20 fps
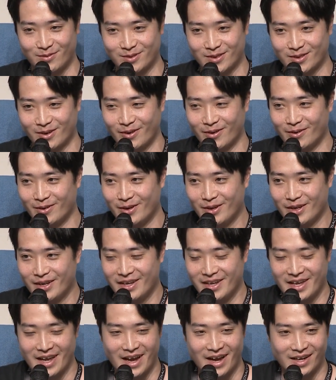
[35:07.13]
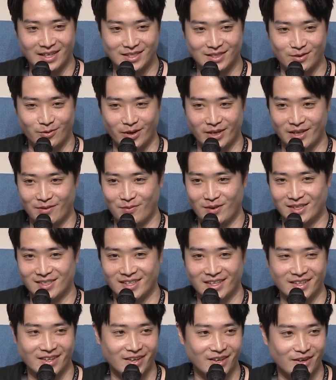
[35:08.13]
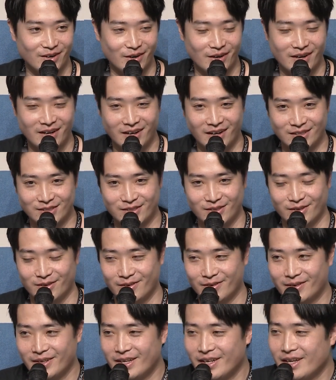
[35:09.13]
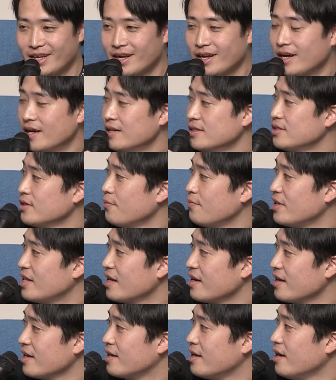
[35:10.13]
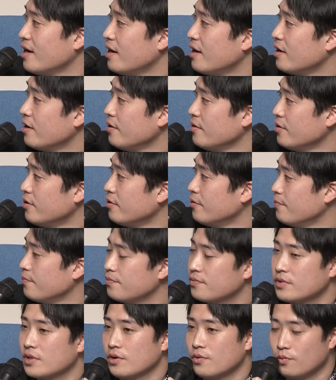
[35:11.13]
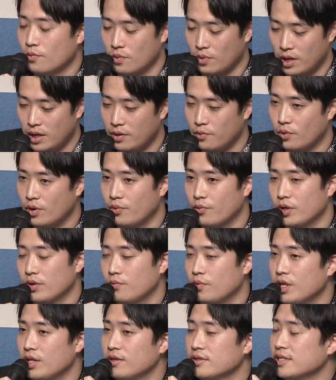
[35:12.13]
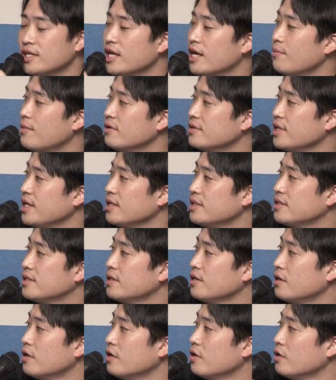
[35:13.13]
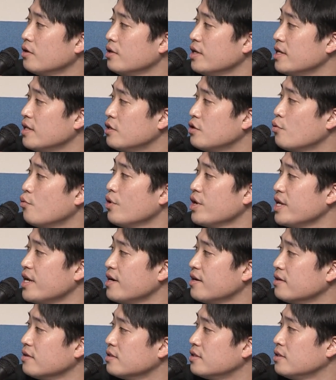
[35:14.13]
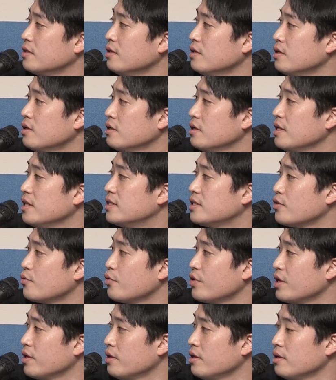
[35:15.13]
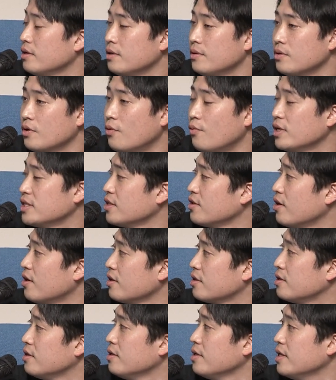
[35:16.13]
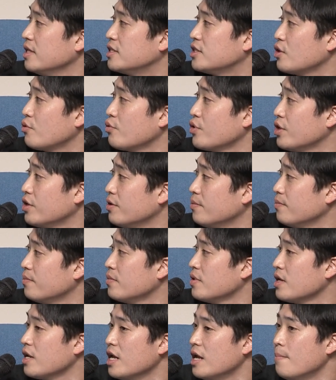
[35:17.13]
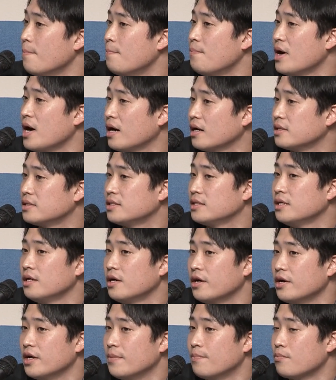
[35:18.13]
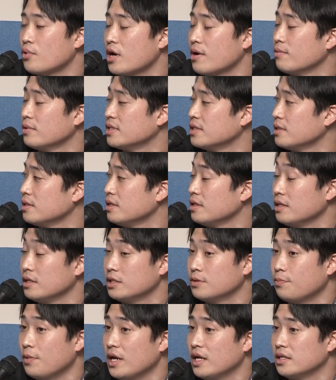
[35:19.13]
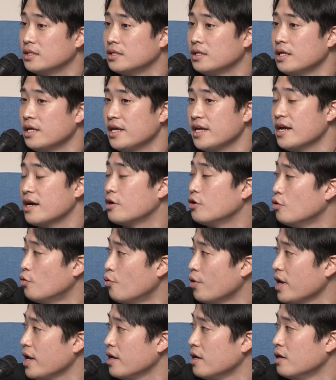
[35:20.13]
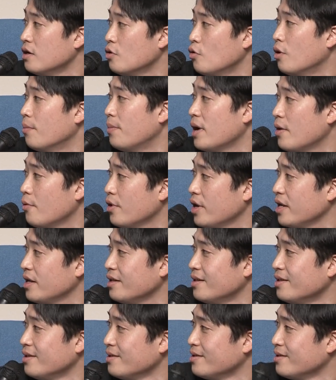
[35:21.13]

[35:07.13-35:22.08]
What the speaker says: So yeah, it's quite amazing her answer. So Vitalik, what do you think about this? In 20 years, Ethereum, whether or not Ethereum impacts in privacy space in a good way or bad way?